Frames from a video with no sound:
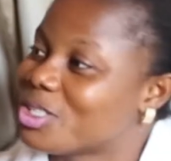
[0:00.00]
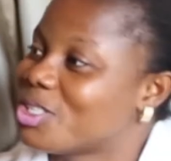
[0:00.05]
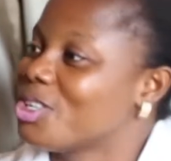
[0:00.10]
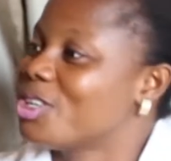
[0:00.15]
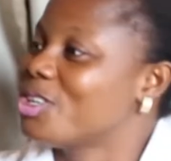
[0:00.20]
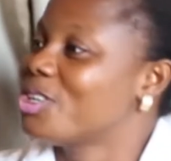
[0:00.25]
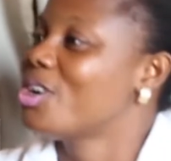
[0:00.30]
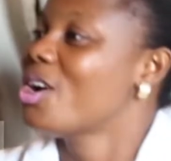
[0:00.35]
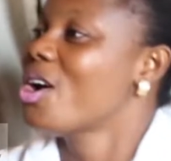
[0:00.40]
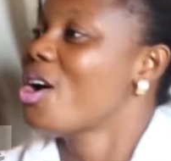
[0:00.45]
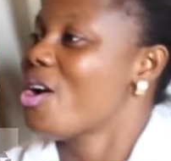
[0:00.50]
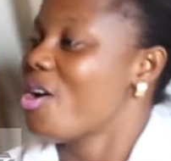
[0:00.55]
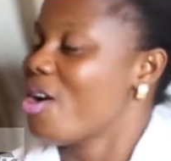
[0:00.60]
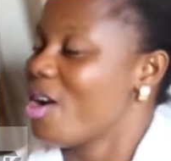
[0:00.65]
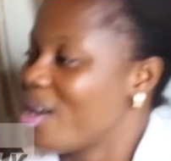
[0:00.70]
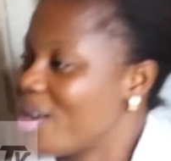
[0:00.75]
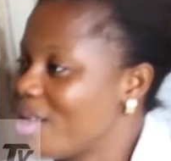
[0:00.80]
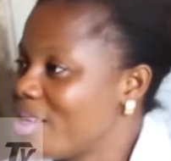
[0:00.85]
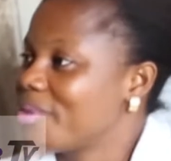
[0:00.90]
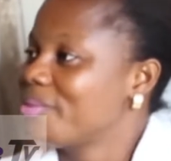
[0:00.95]
all that kind
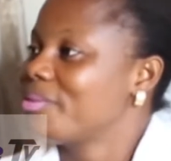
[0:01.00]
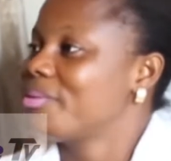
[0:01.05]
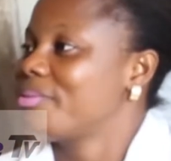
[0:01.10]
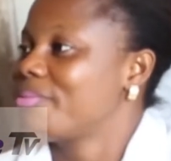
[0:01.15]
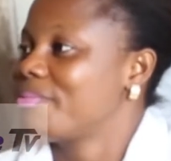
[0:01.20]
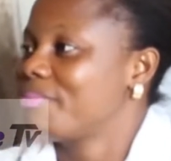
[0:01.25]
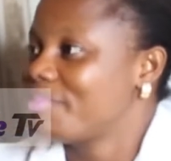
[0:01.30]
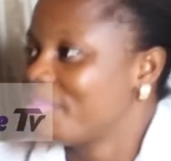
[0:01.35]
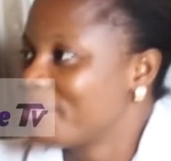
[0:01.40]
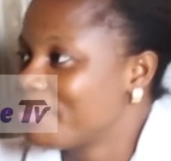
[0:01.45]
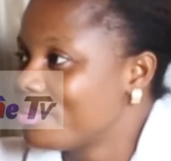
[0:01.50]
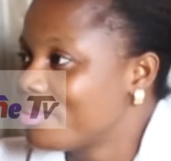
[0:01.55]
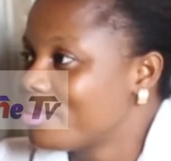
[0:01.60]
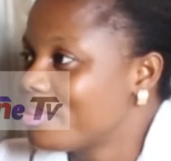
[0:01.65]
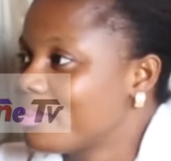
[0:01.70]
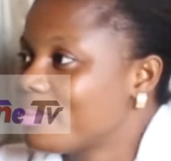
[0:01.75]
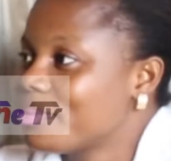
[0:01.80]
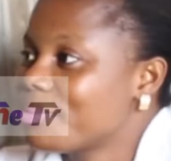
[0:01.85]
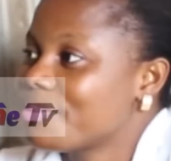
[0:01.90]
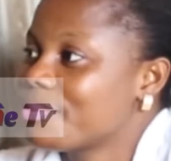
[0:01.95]
of. But in this
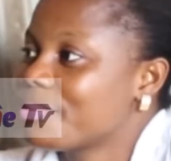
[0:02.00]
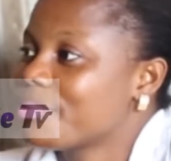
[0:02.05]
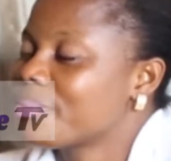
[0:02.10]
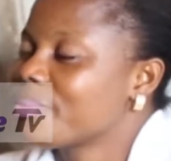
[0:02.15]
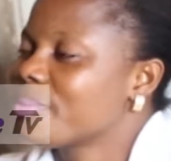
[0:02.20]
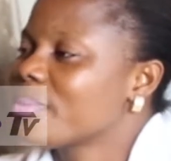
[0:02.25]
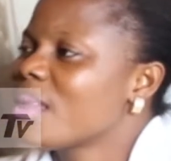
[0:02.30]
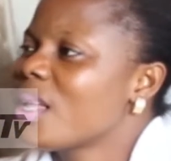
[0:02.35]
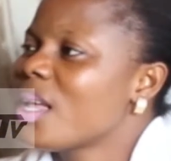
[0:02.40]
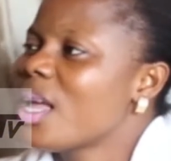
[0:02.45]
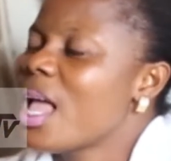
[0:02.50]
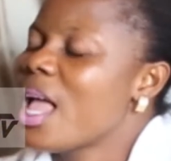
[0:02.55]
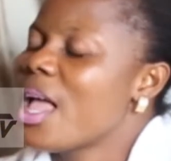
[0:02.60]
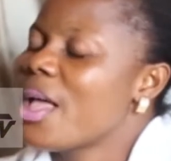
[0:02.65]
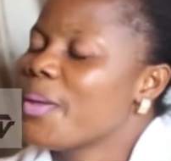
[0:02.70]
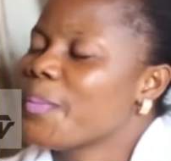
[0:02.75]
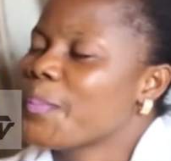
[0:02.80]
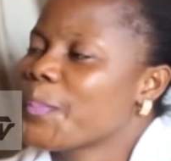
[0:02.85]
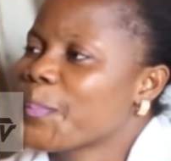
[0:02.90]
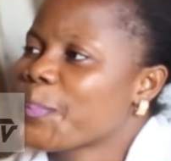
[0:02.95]
situation whereby the husband
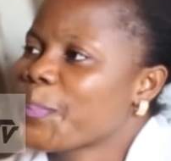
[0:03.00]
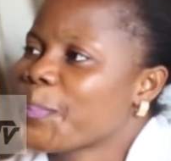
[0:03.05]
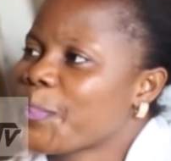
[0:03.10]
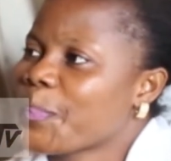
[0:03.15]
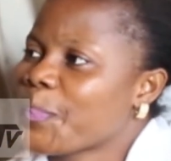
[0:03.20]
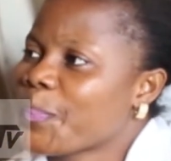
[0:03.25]
cheated,